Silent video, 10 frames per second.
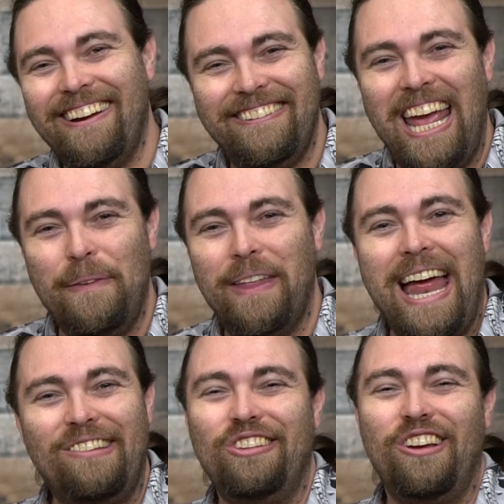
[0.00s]
our game that
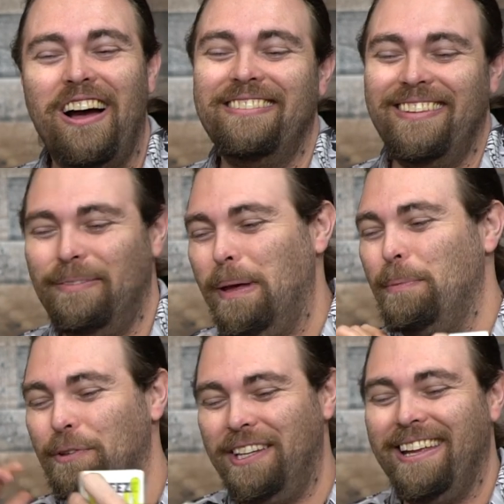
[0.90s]
actually causes
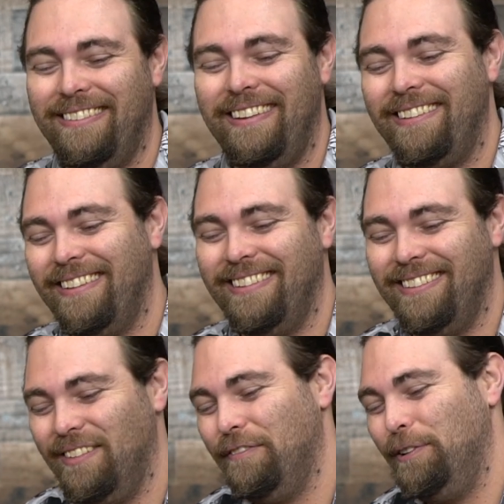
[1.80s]
people to get
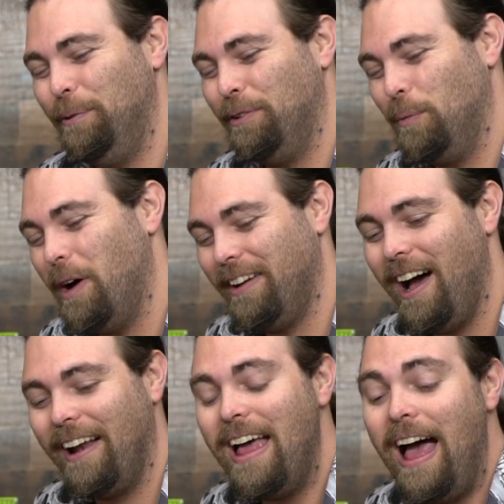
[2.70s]
sicknesses and flus and
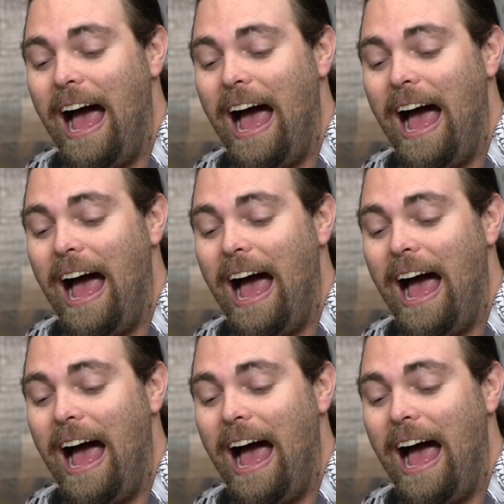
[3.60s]
whatnot.